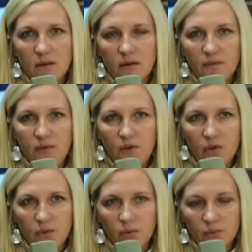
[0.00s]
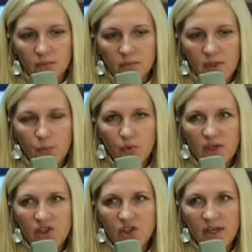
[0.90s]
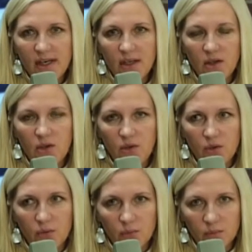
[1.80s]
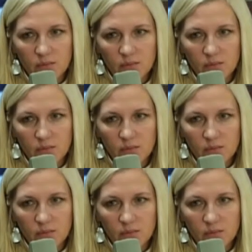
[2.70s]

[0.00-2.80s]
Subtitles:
of you and appreciating you,